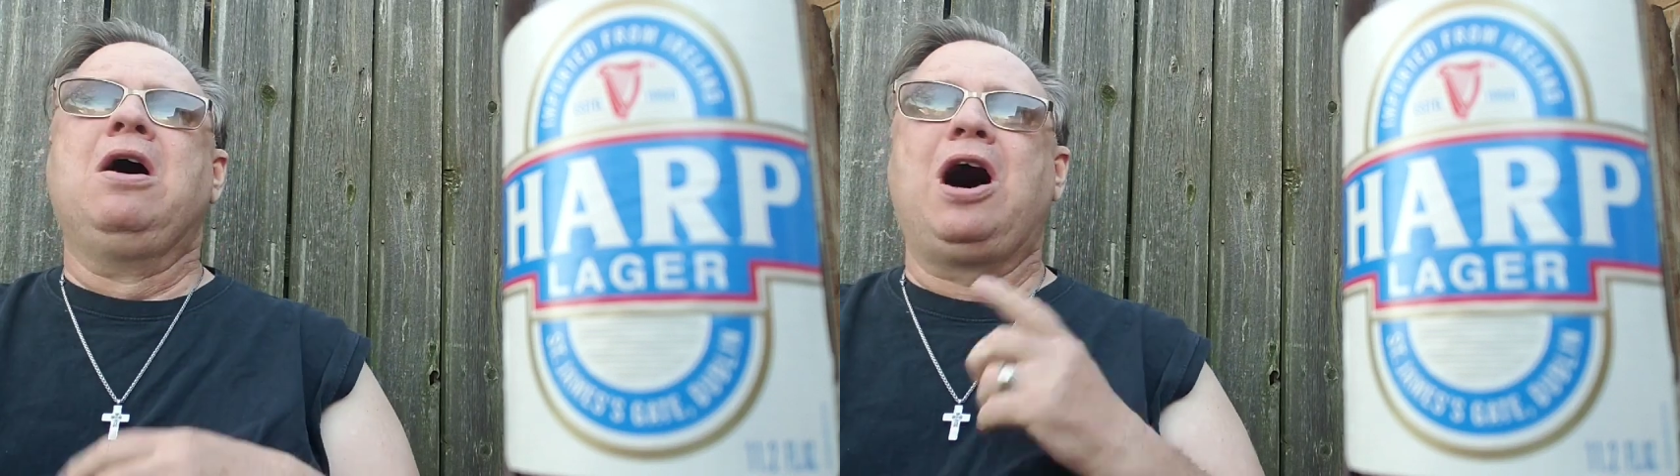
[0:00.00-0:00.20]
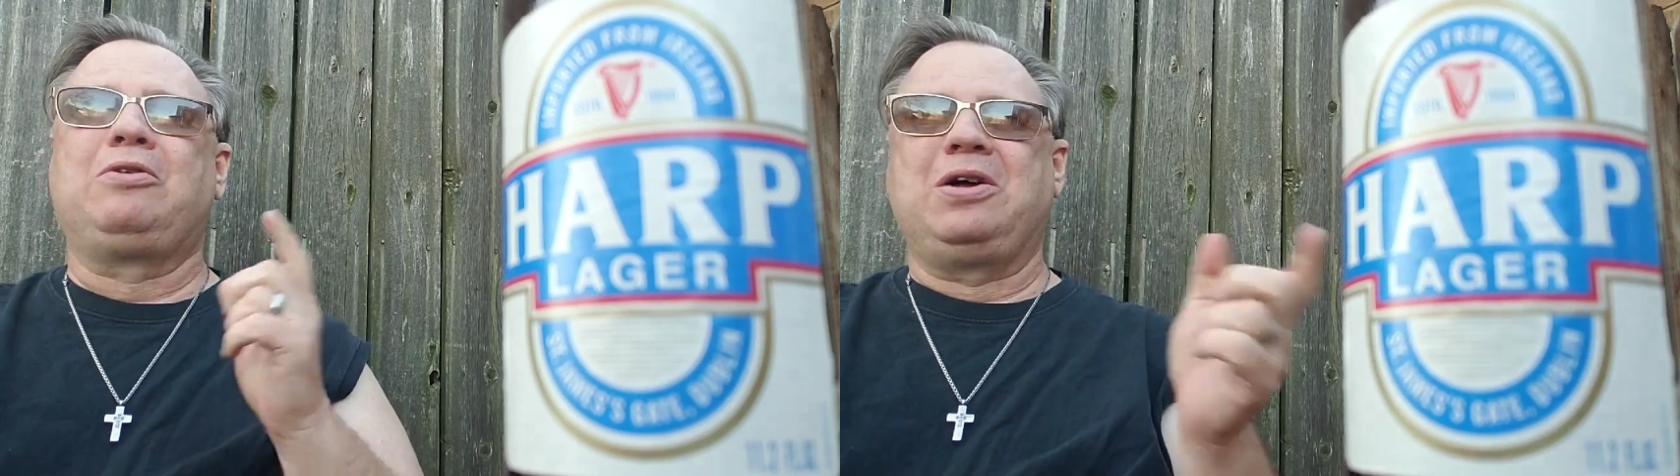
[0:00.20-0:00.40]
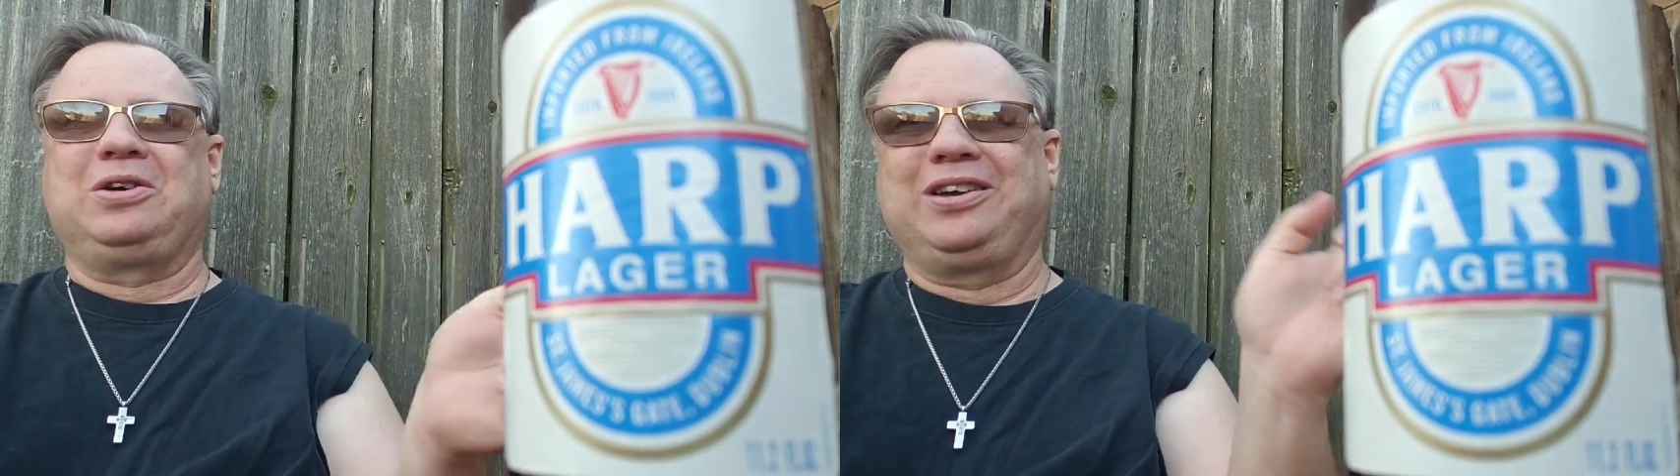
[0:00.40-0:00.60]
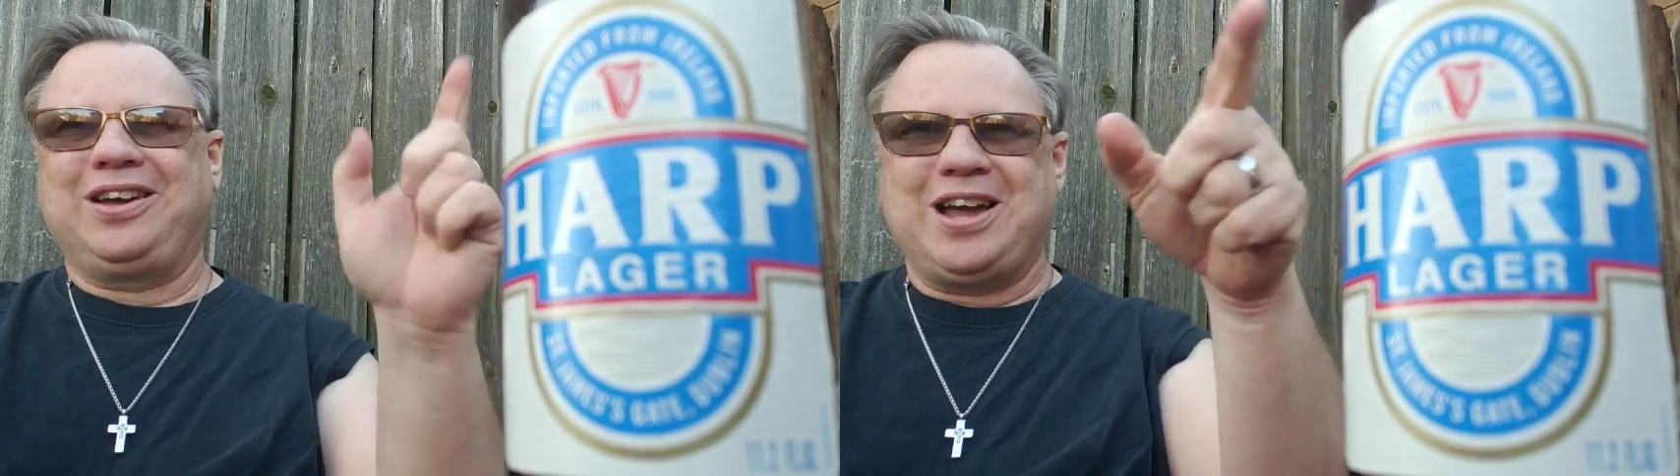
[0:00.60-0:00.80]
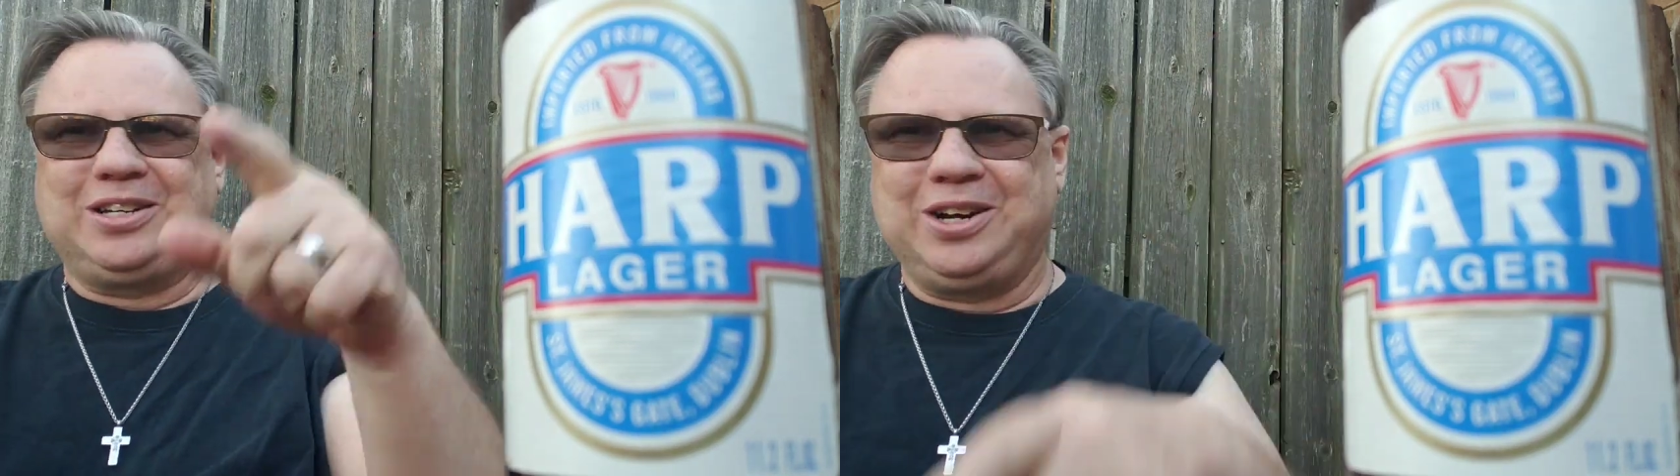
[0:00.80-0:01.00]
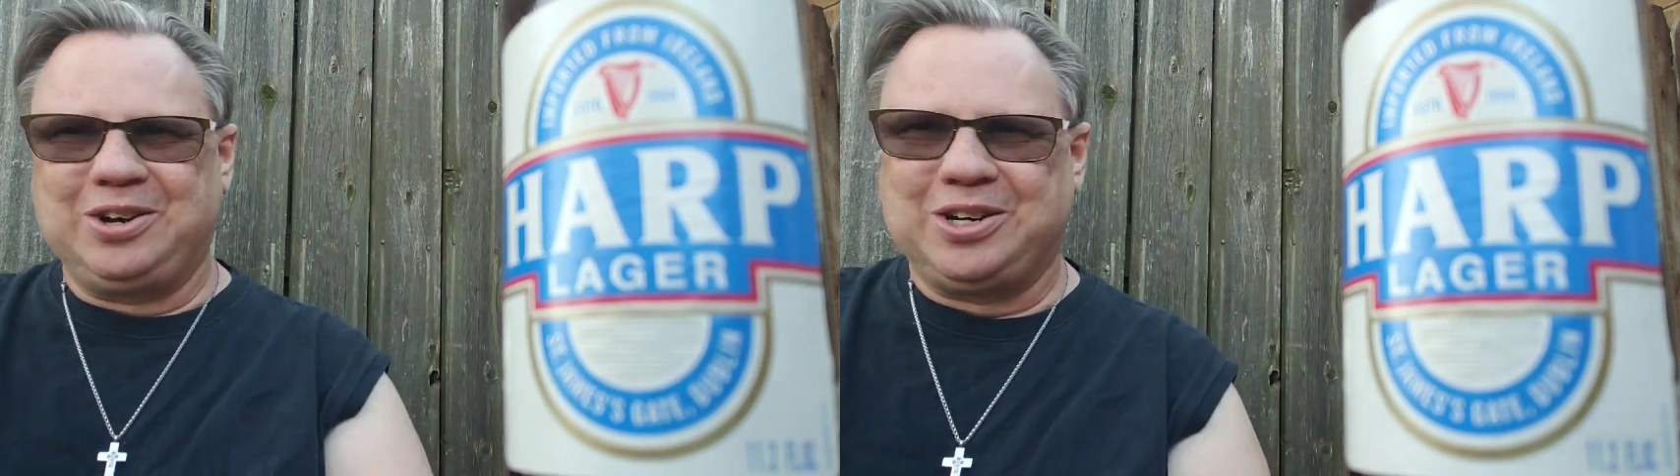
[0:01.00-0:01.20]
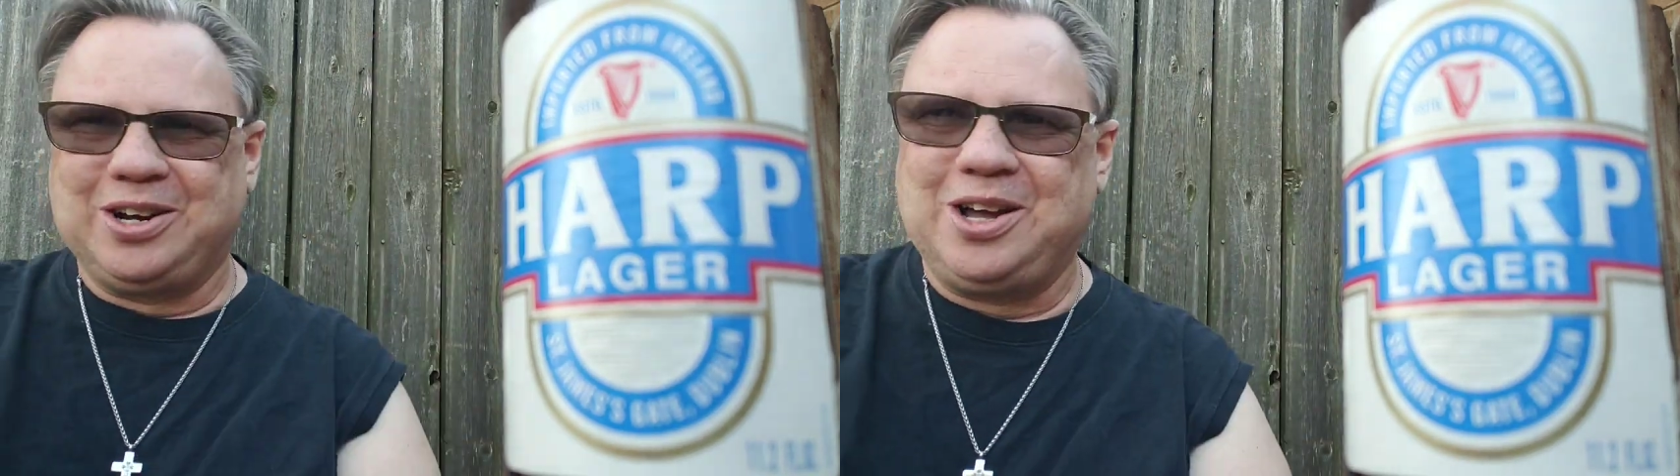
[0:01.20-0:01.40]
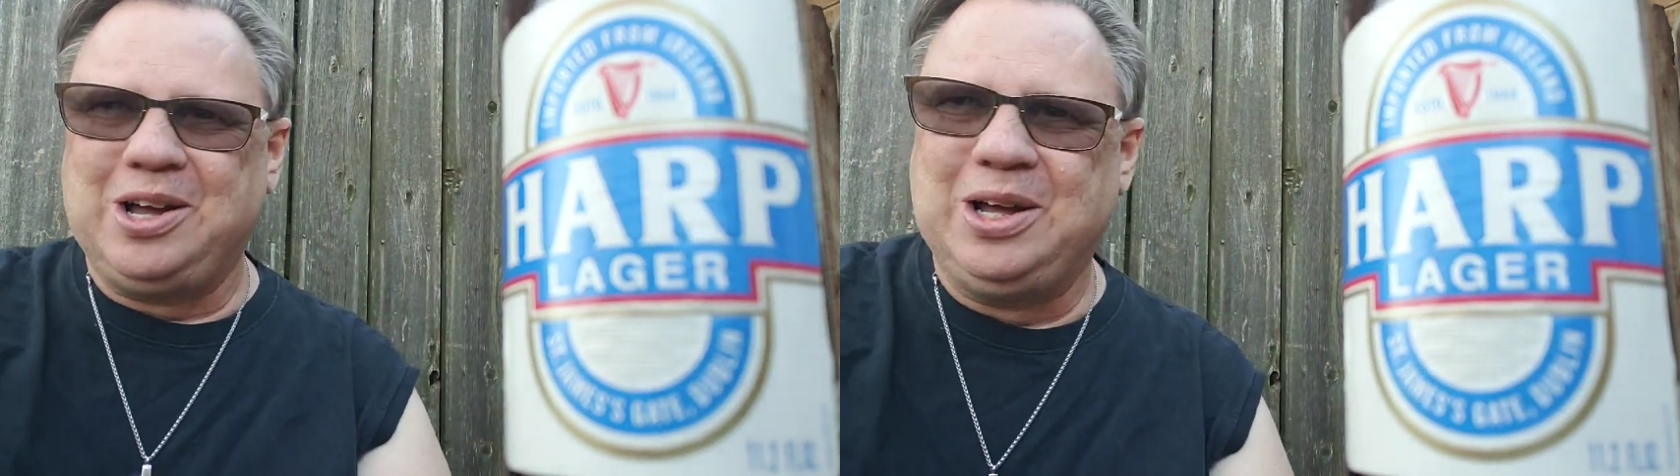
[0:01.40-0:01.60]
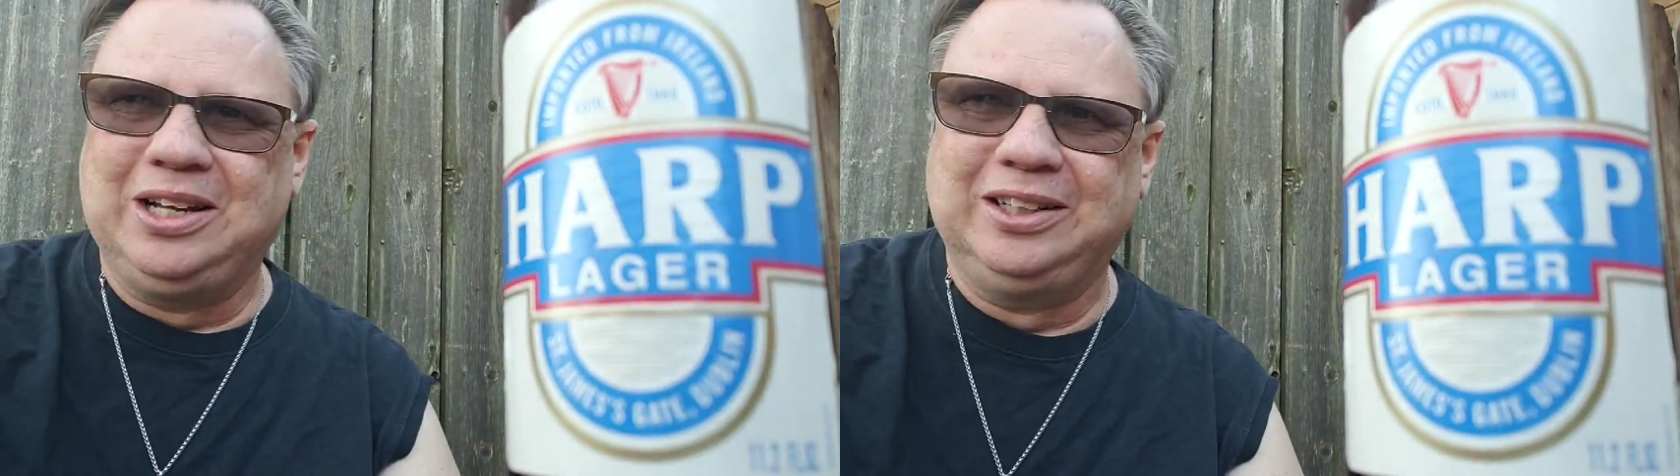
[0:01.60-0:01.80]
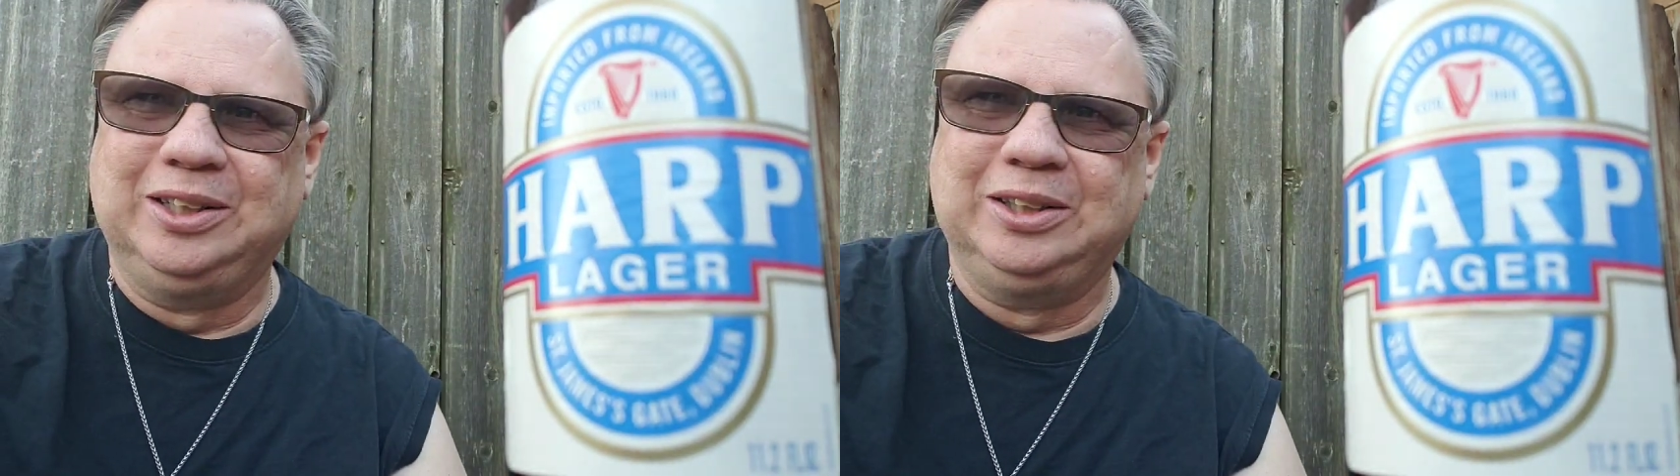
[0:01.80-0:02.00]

all around good guy. Cheers, y'all.